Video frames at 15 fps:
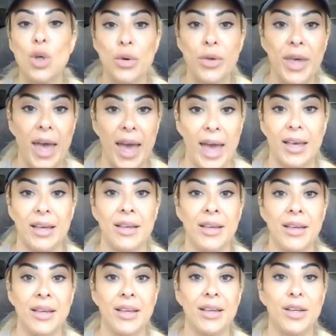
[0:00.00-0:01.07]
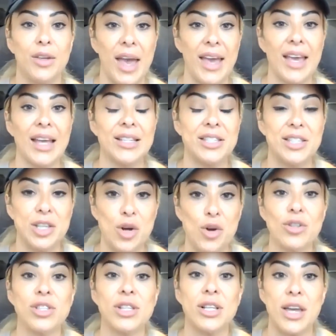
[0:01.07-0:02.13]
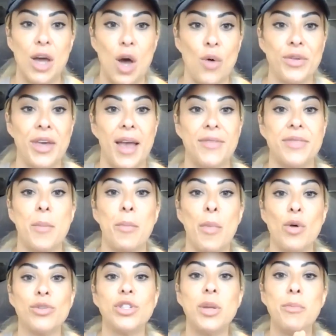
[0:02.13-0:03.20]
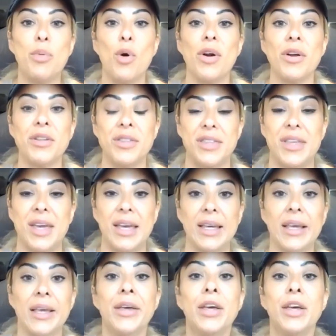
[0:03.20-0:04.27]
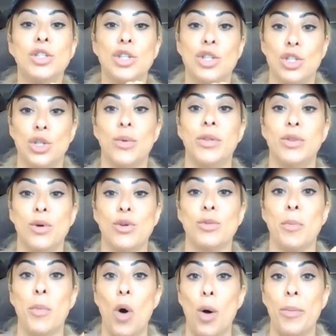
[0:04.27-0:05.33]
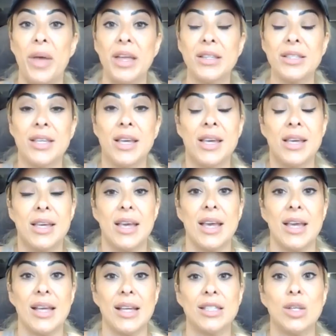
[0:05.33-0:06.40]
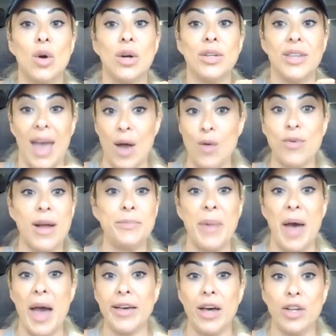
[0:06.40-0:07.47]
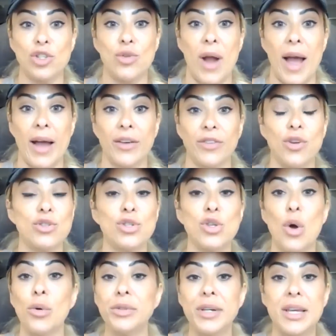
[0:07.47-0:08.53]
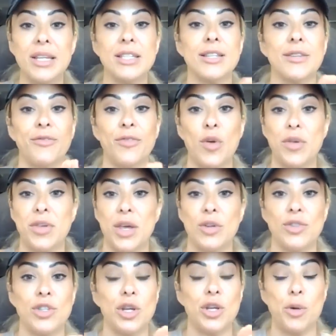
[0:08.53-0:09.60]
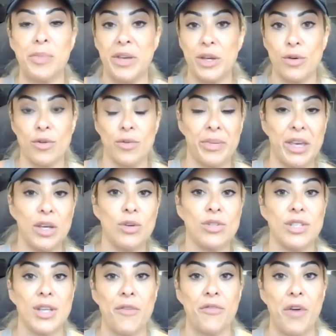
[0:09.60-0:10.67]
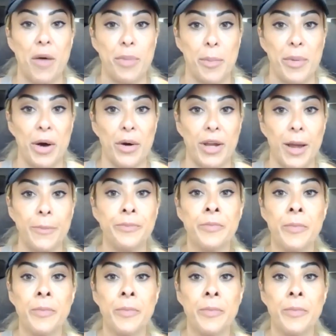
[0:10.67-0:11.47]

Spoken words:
okay. Okay. It's seriously okay. The most important thing to do in those moments is get right back on track. There's no need to feel guilty or beat yourself up about it.